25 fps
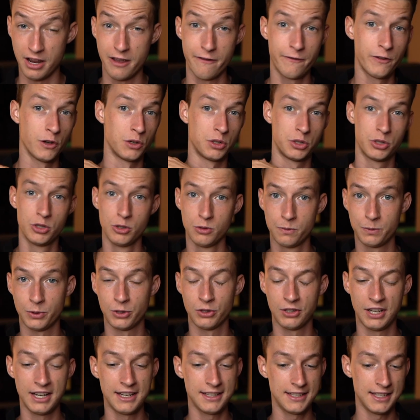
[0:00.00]
if you're super
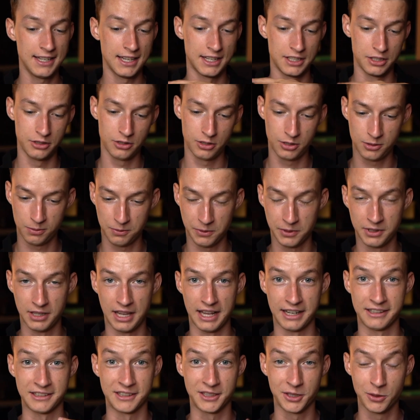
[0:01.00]
lazy and you just want
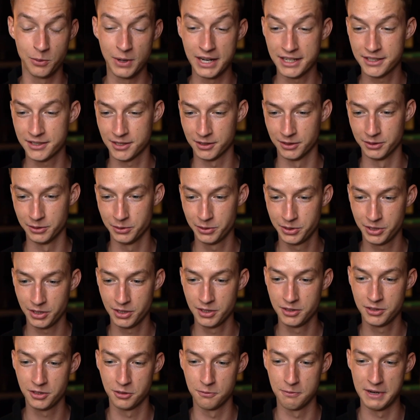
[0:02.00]
like a quick
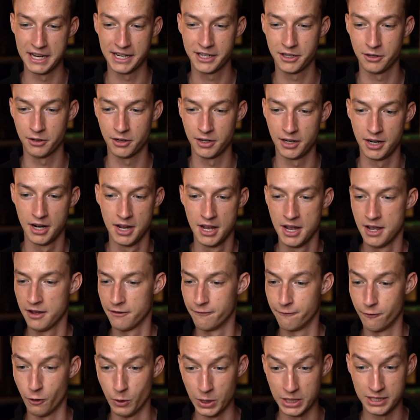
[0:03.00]
solution to make your
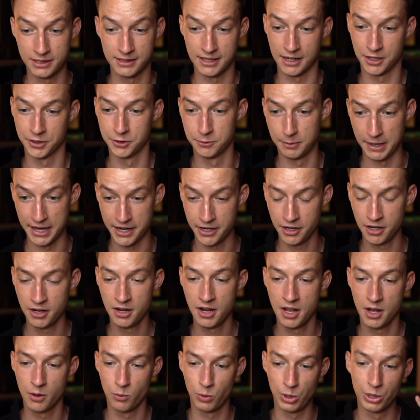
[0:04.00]
voice sound
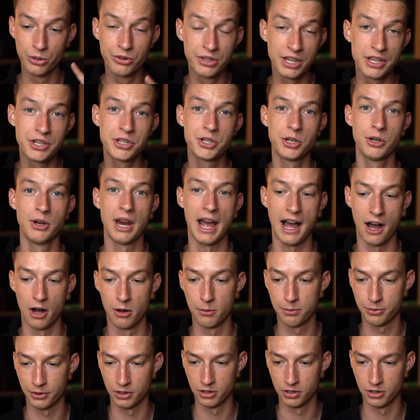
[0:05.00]
better, well, this should help